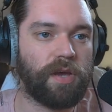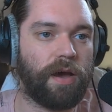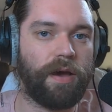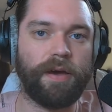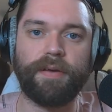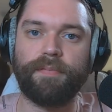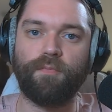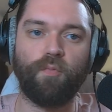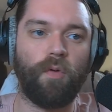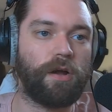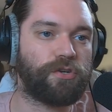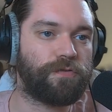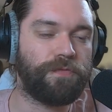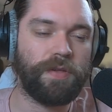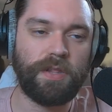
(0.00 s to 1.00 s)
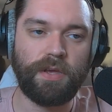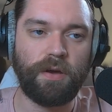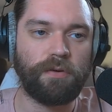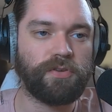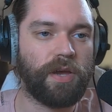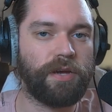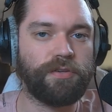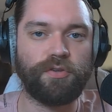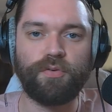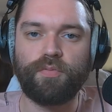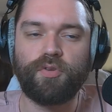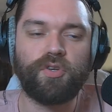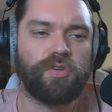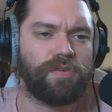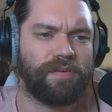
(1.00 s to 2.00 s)
I watch videos. I do
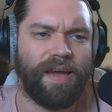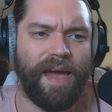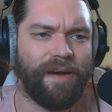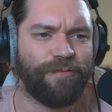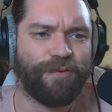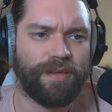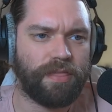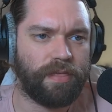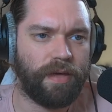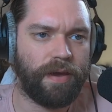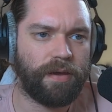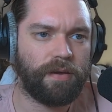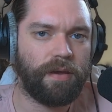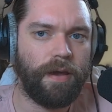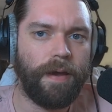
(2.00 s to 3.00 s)
just everything